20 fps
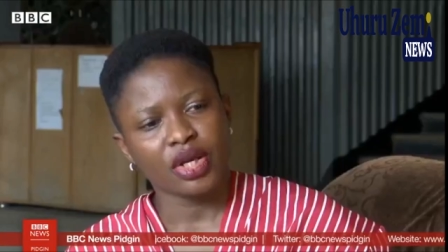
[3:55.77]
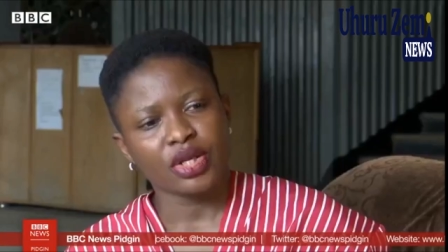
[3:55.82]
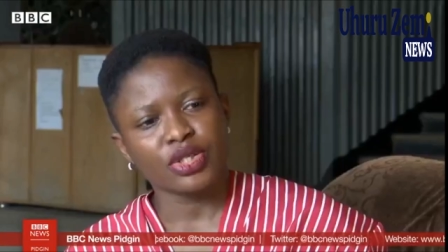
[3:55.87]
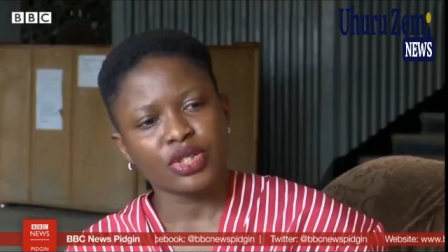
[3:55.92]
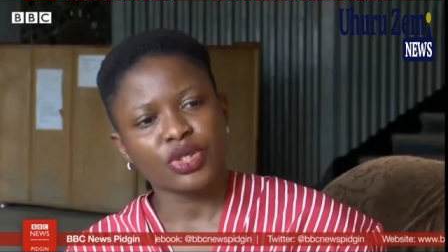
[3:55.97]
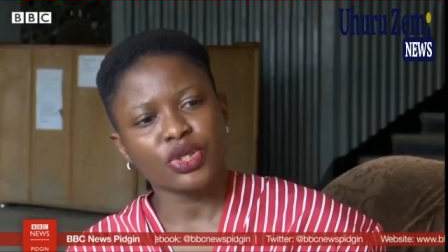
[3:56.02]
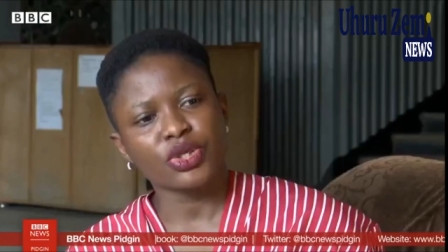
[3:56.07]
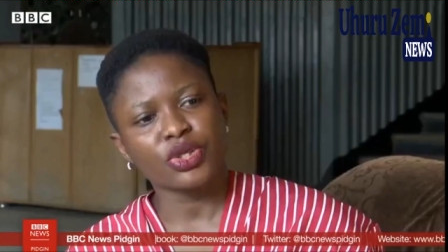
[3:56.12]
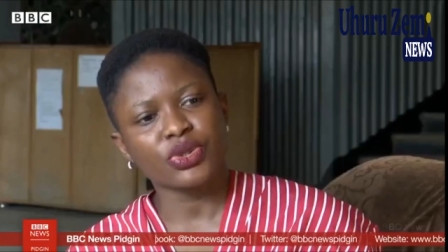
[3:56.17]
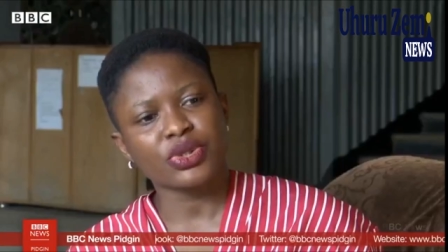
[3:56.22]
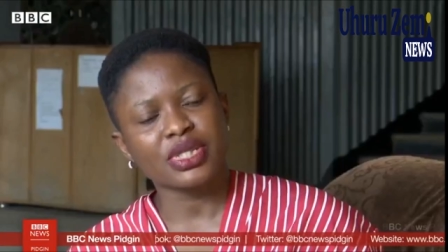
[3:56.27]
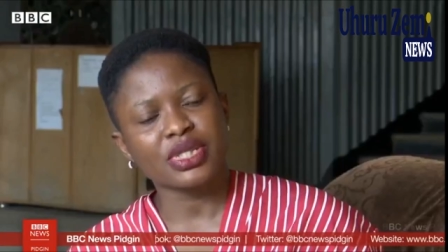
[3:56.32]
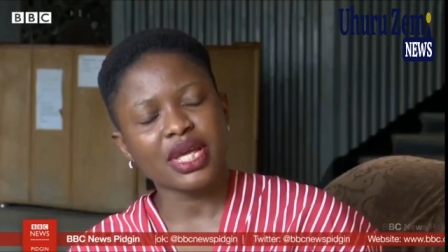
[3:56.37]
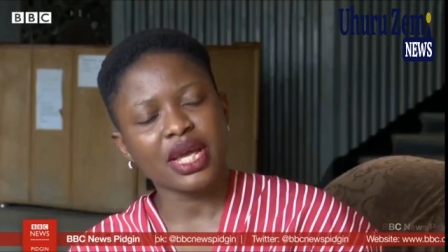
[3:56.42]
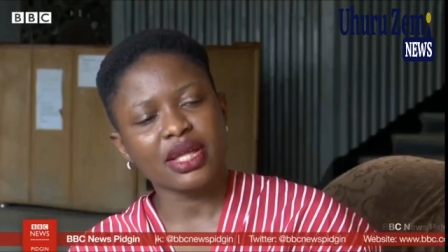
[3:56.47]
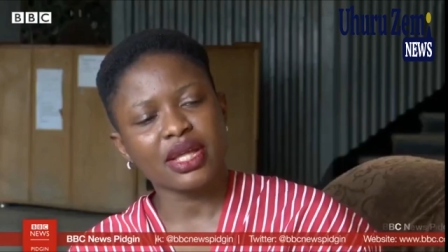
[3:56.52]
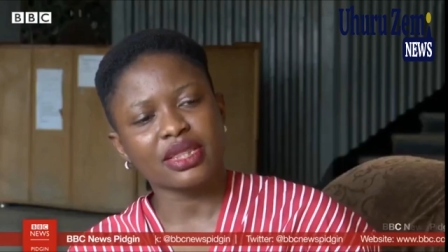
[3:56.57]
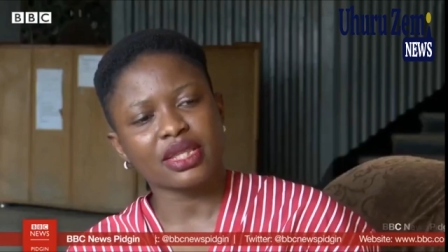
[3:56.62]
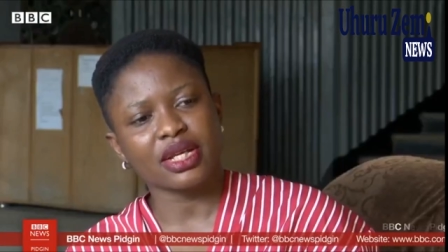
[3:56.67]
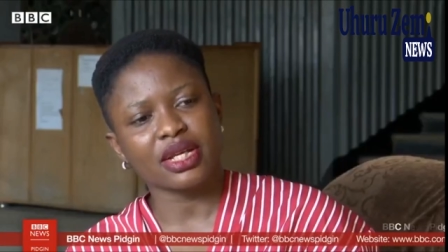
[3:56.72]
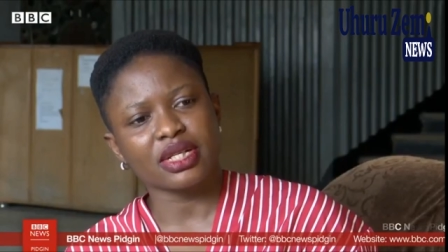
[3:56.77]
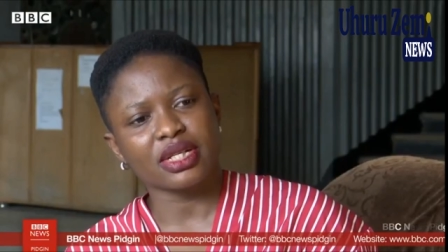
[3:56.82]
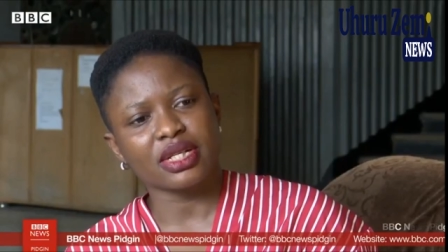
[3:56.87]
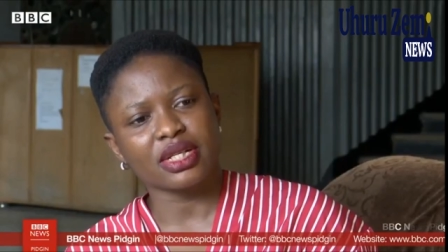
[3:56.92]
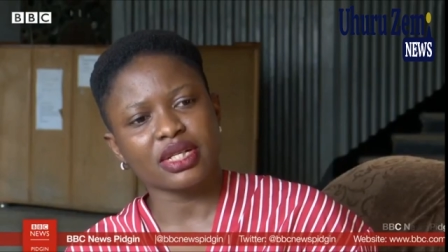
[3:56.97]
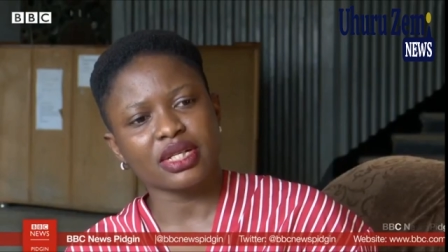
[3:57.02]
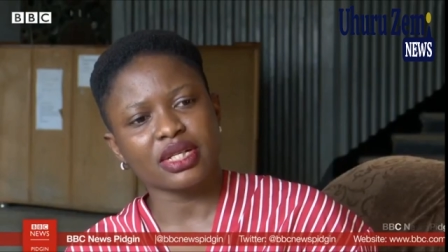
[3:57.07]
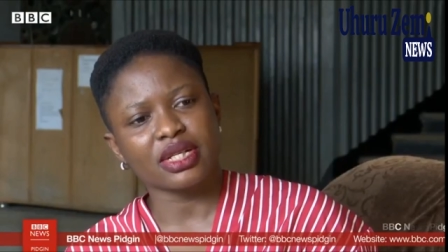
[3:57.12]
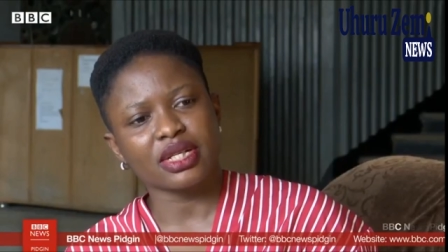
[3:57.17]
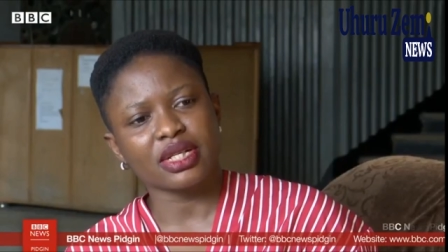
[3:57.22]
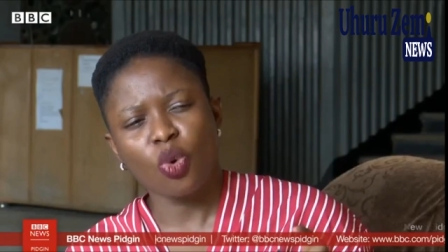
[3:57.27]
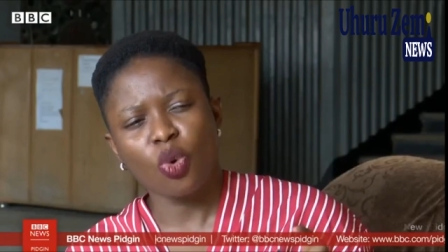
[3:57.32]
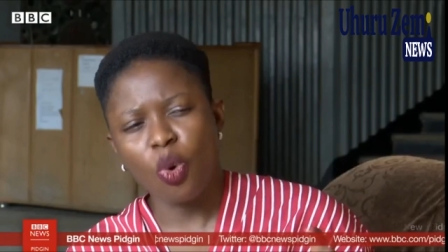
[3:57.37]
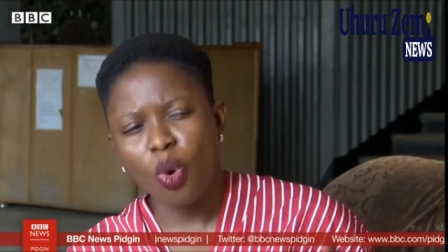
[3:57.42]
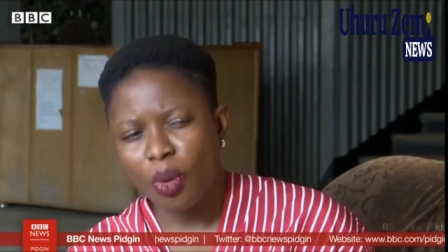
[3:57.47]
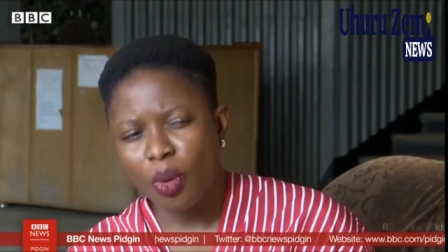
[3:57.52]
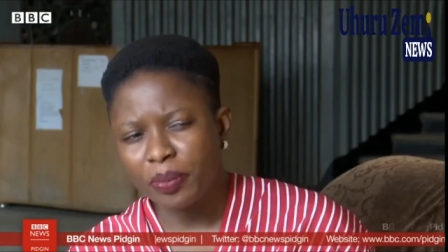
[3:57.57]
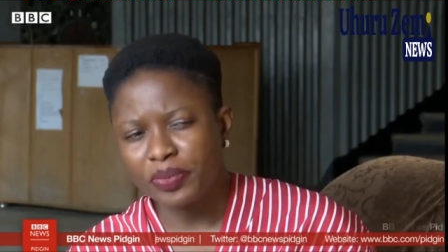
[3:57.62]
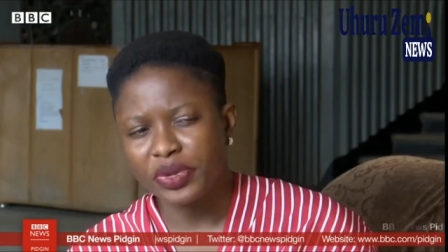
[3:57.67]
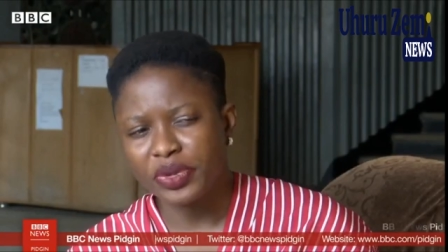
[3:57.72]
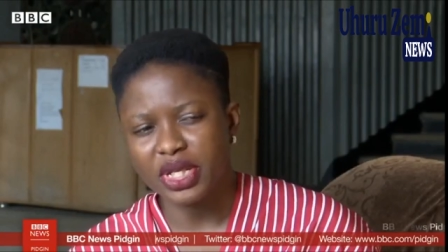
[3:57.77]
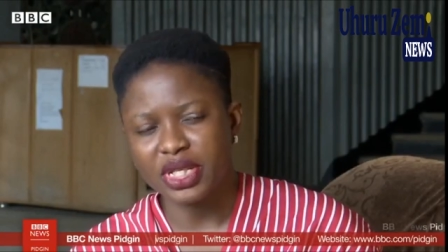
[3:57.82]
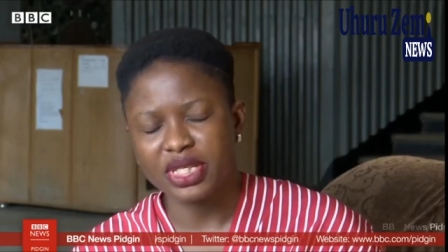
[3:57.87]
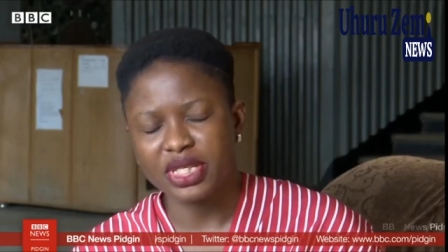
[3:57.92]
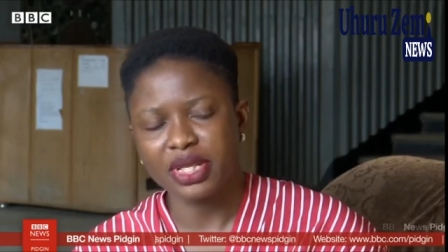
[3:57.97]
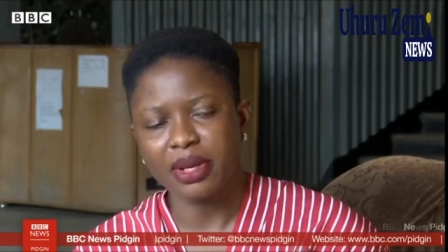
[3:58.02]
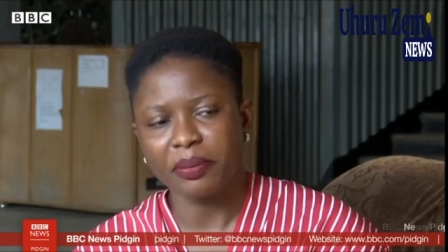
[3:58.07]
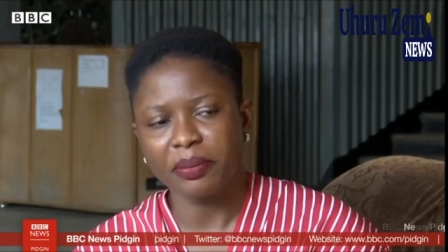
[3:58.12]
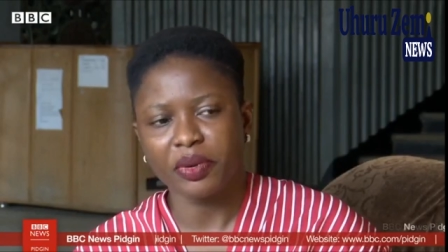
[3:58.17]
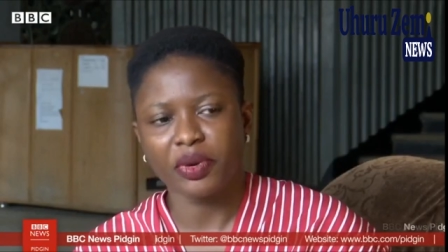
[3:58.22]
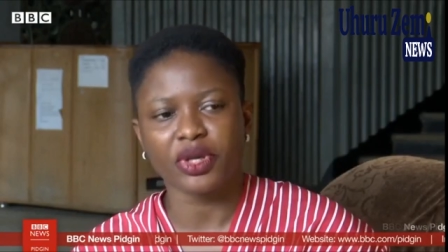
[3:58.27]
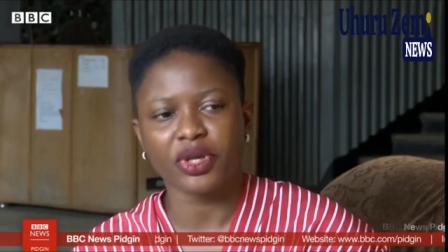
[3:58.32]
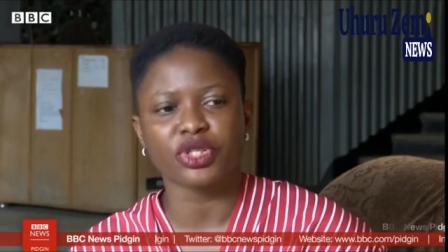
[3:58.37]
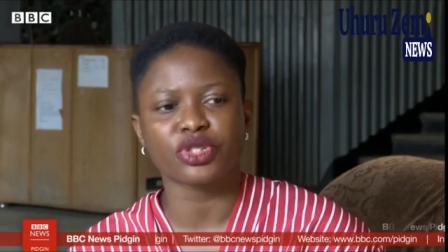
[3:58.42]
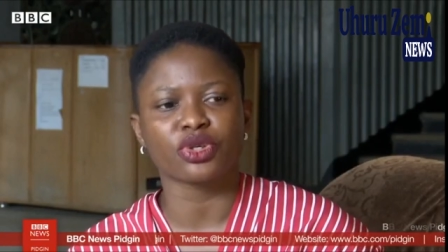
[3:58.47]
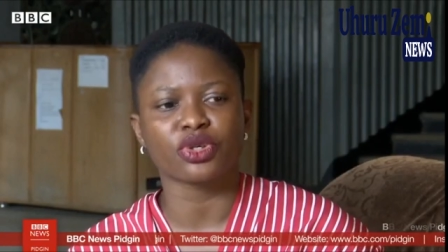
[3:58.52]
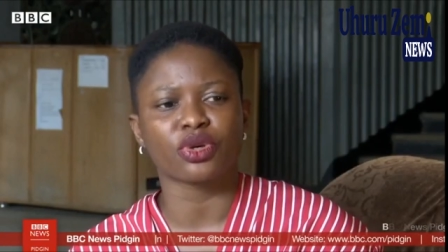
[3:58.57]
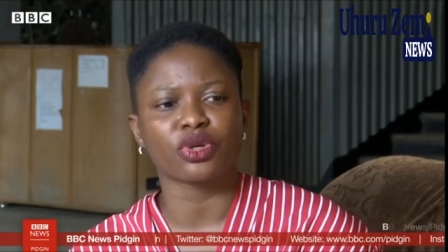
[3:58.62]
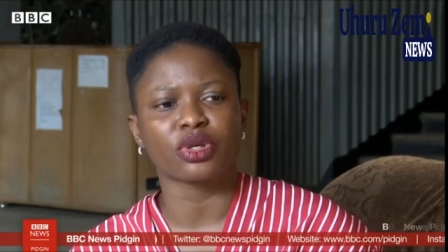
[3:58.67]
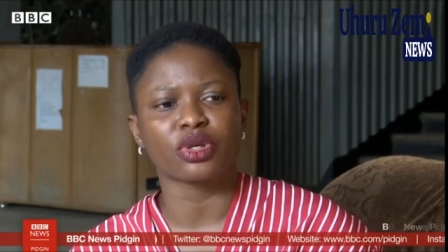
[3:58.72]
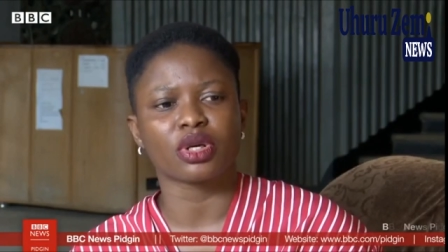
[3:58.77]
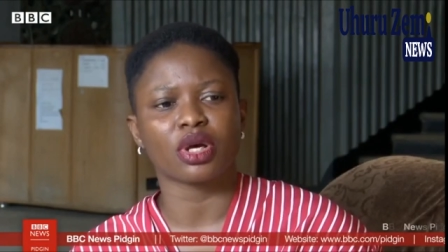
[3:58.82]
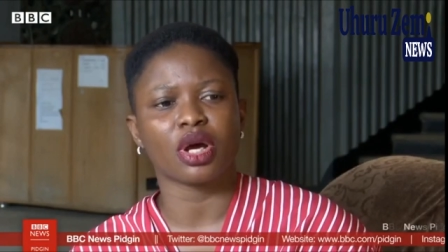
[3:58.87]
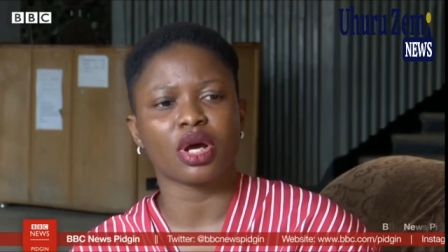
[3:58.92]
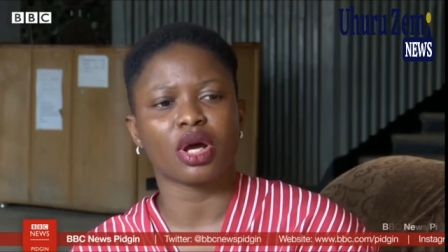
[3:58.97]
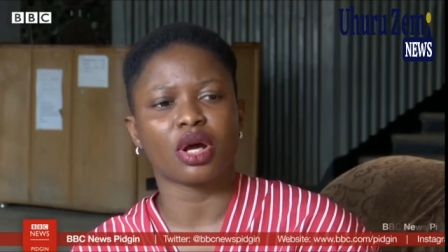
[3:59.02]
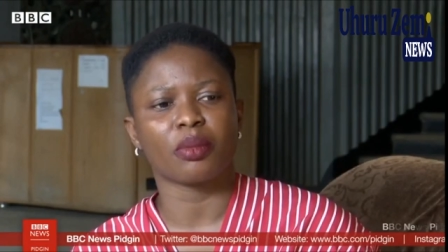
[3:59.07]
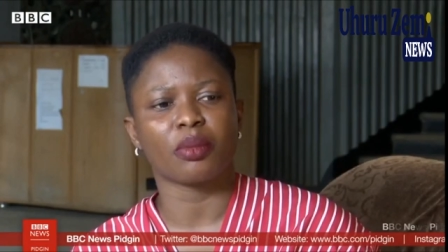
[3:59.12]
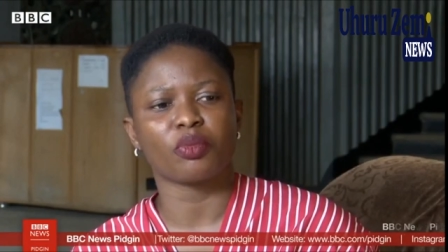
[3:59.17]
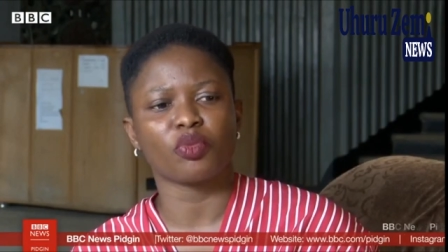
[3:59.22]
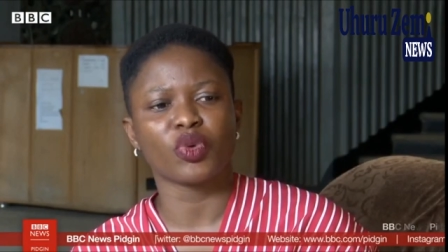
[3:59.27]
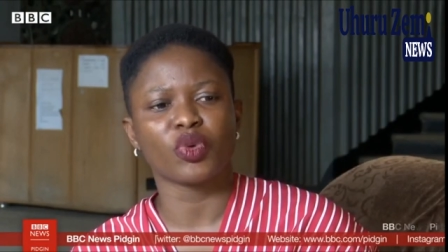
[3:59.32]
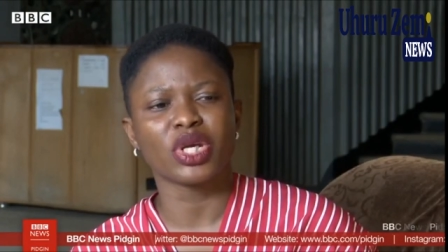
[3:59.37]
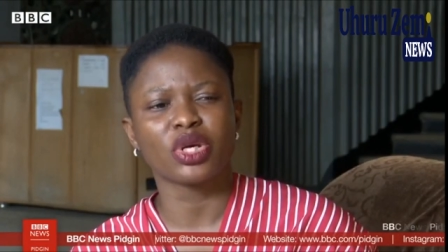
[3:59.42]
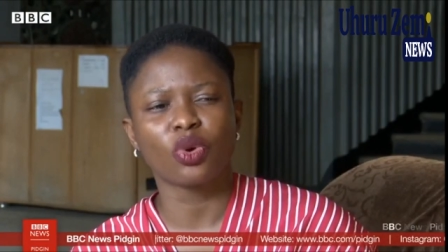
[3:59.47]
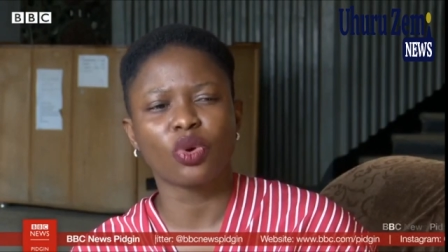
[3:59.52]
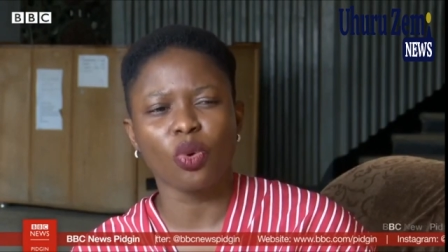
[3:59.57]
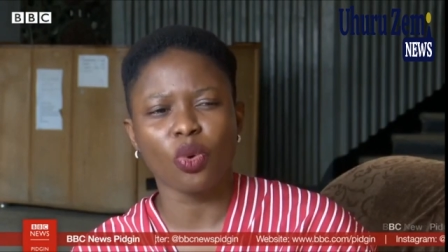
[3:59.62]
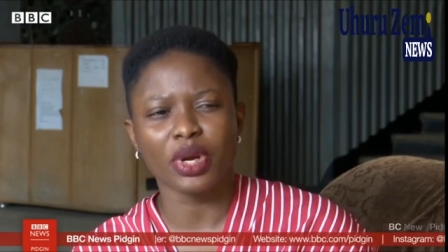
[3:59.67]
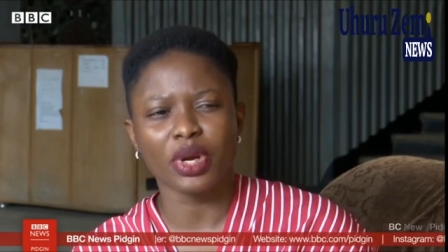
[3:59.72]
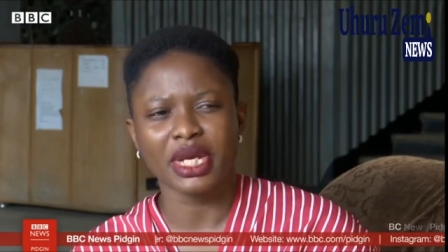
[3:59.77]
So you say this, you hope the separation um, will go